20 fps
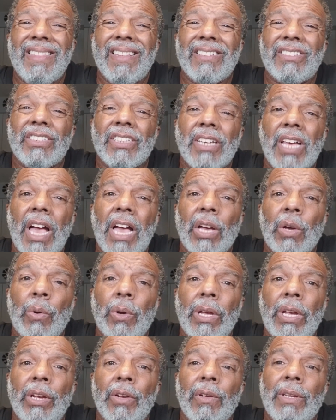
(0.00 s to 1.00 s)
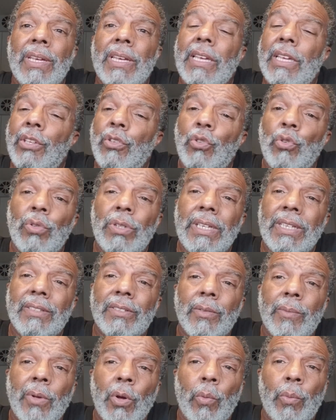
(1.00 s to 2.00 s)
the Chicago area and you need
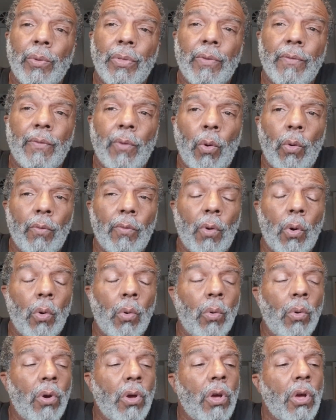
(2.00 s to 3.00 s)
some help with a Volvo,